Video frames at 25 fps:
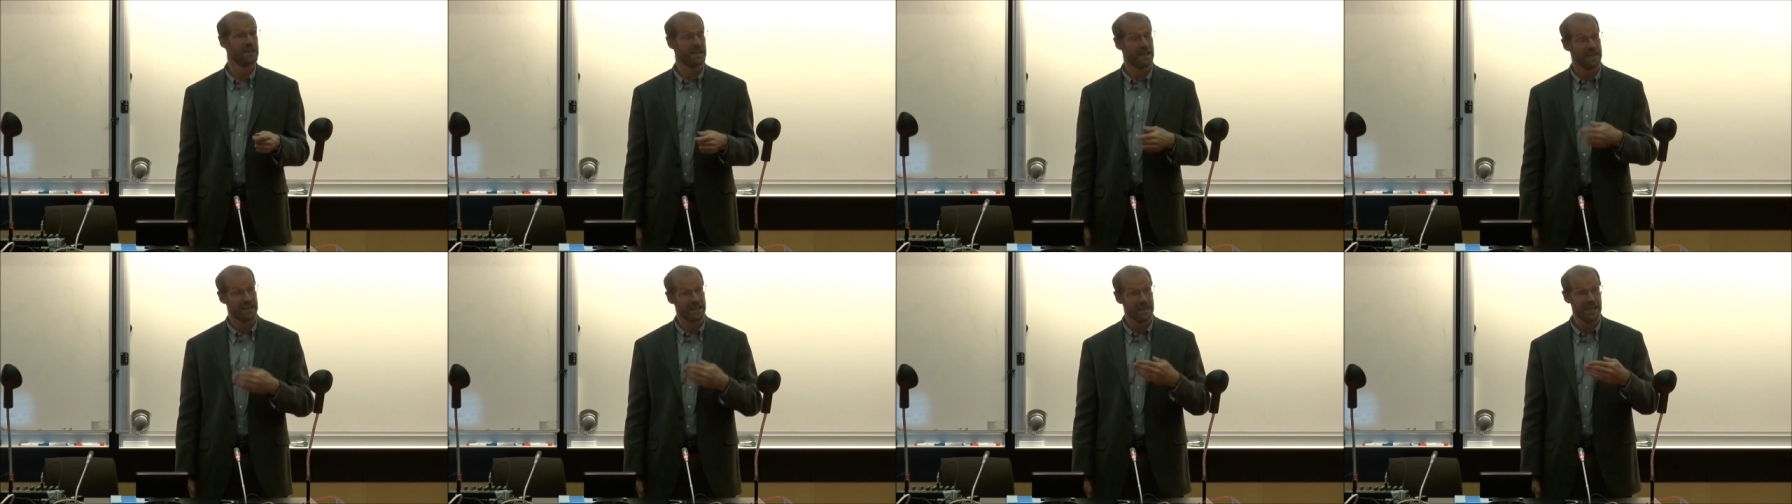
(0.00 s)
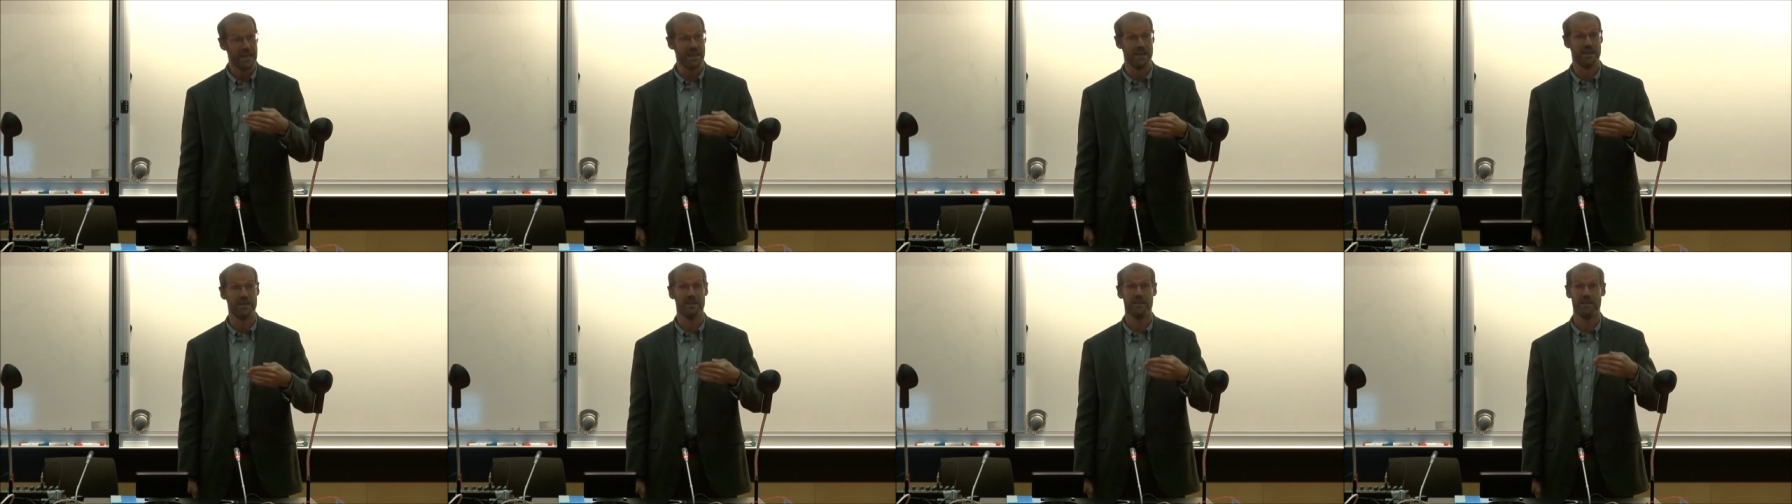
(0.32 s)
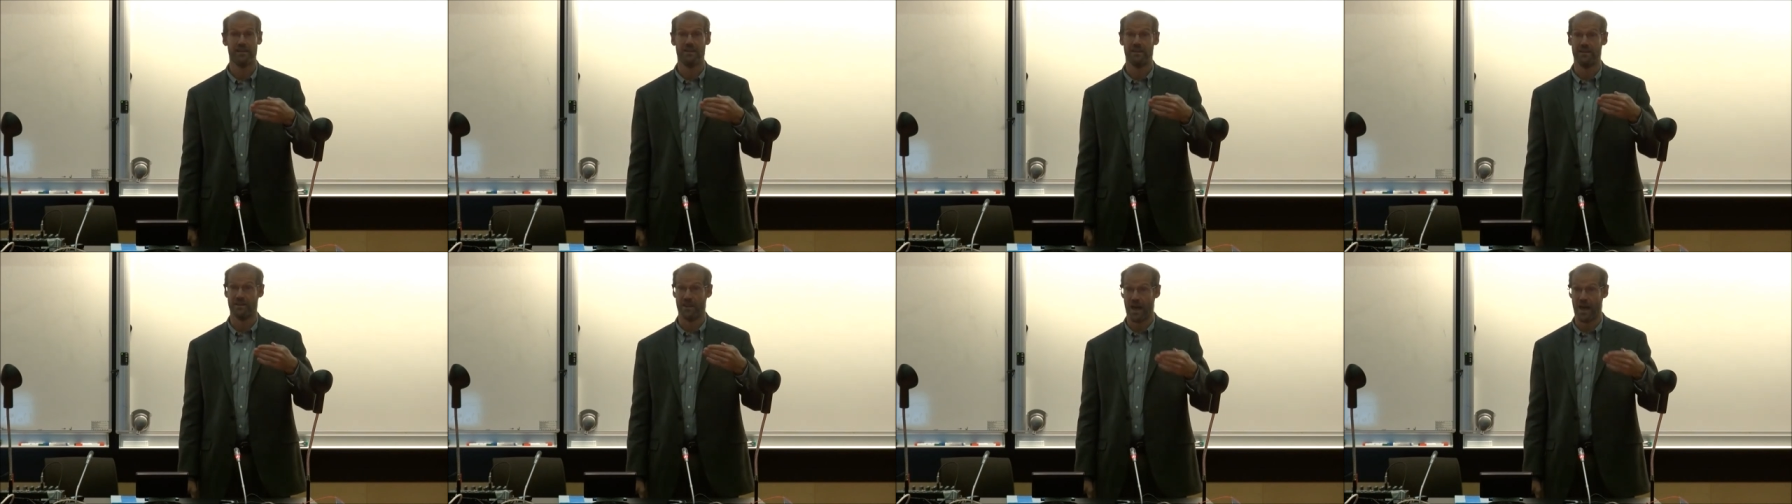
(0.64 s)
And again,
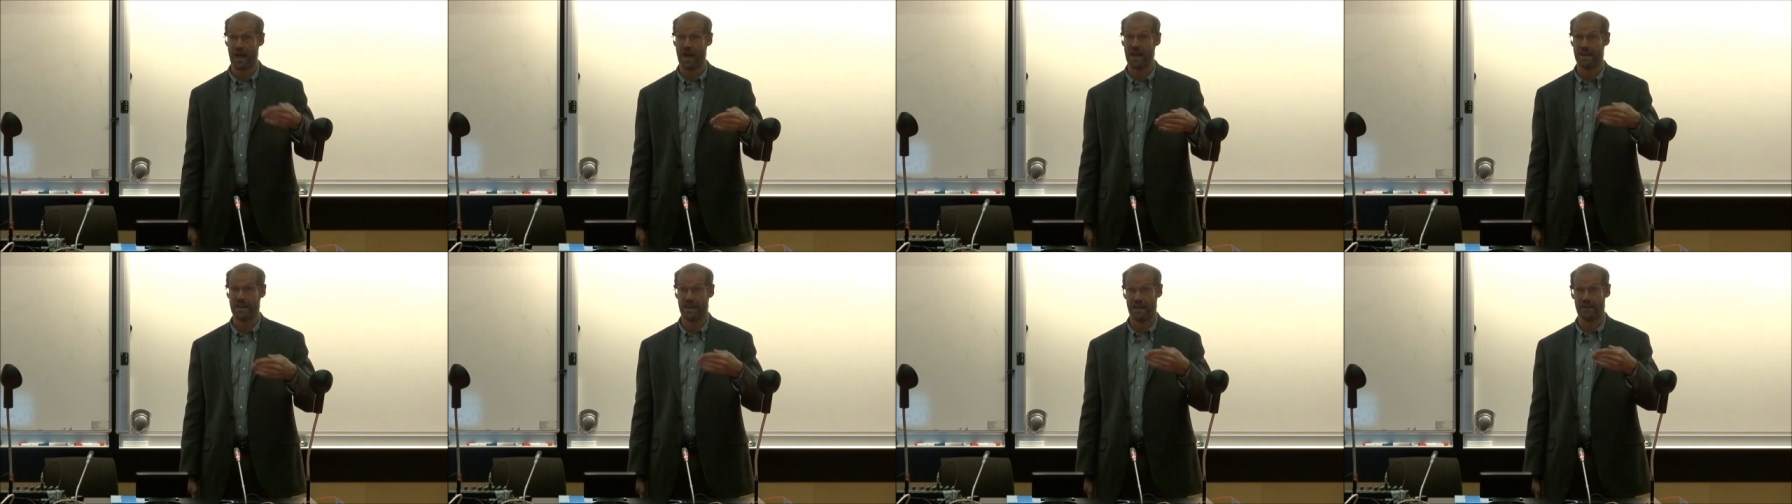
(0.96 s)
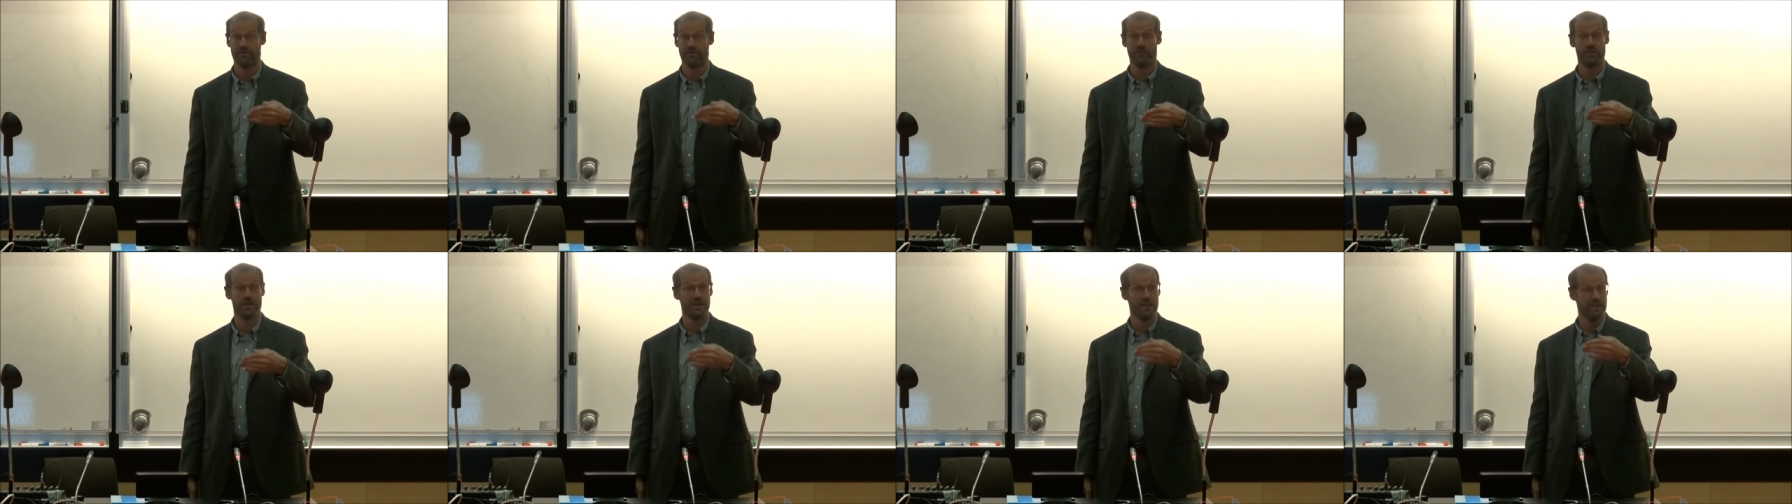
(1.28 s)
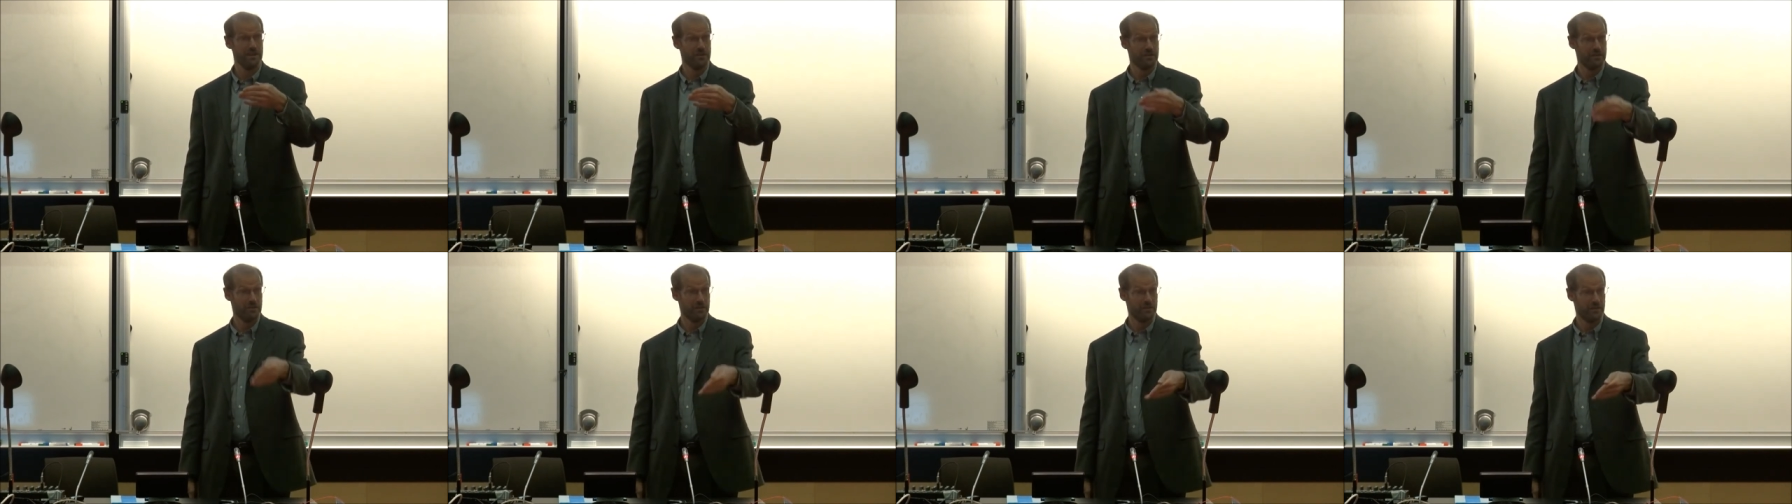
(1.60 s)
not
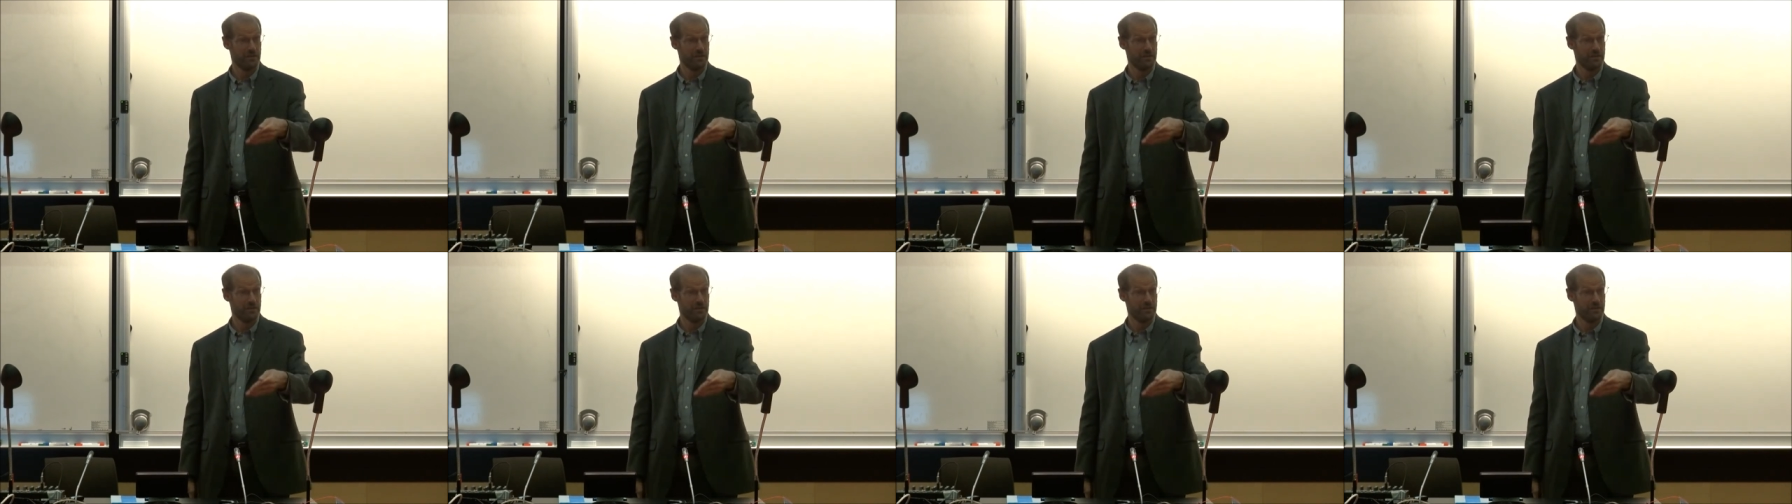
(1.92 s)
every